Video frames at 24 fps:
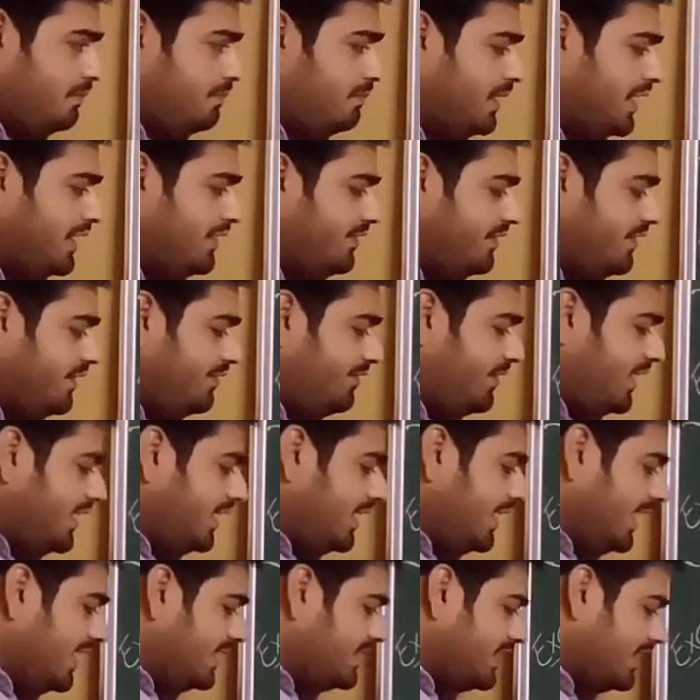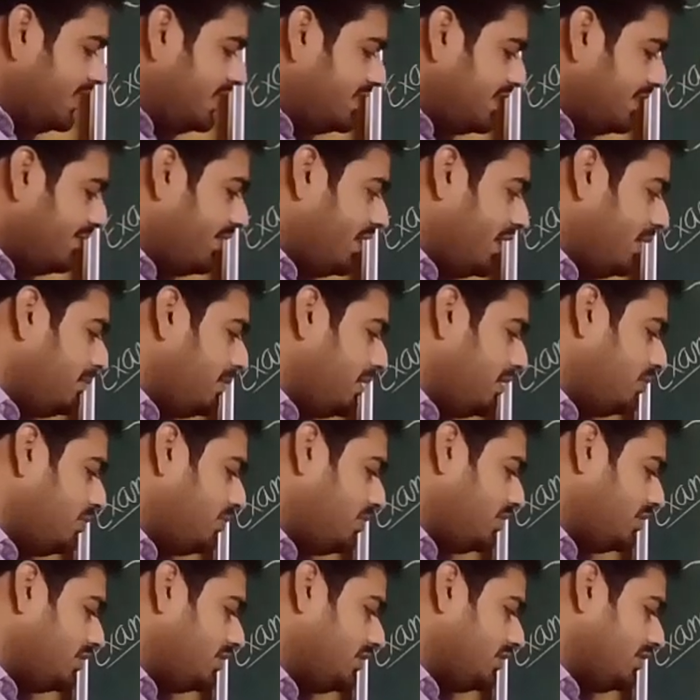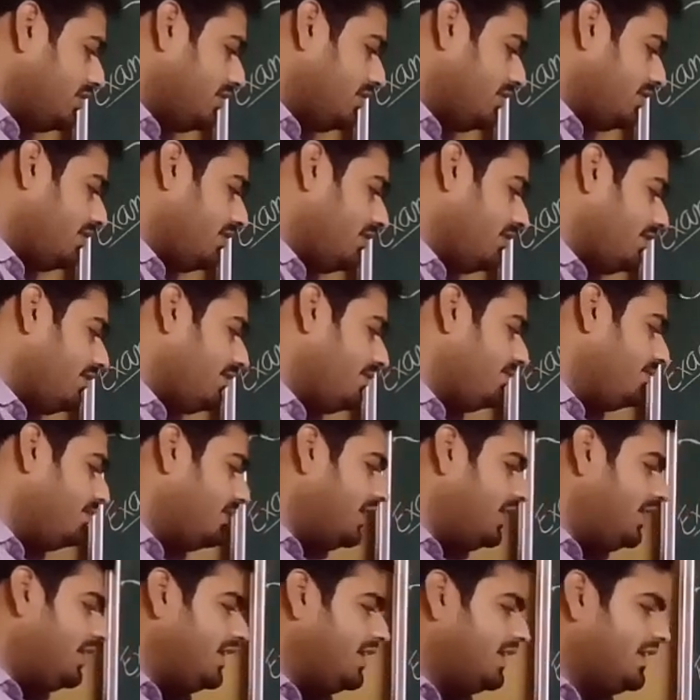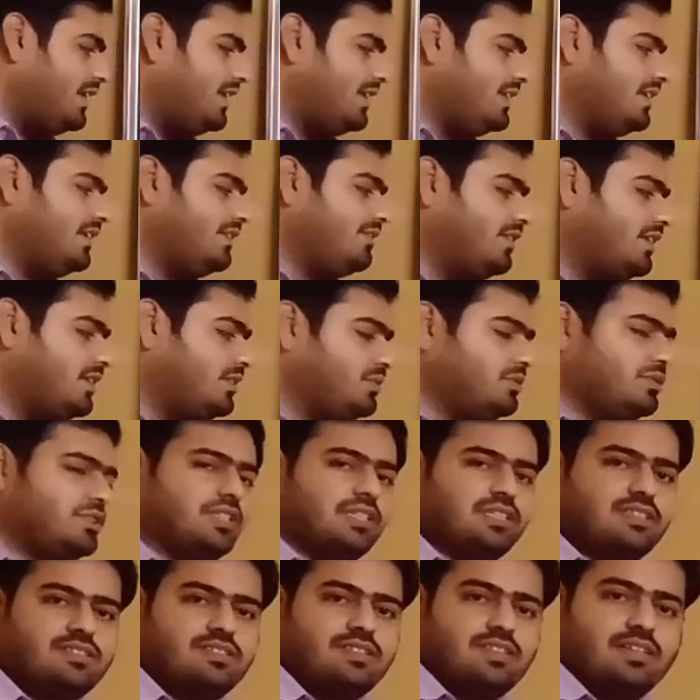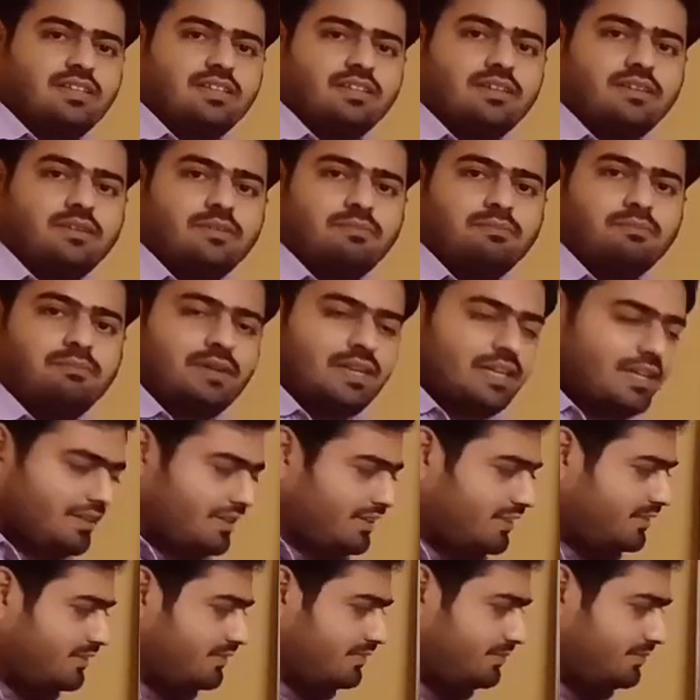But one relation is available to us. 1 degree is equal to 60 minute.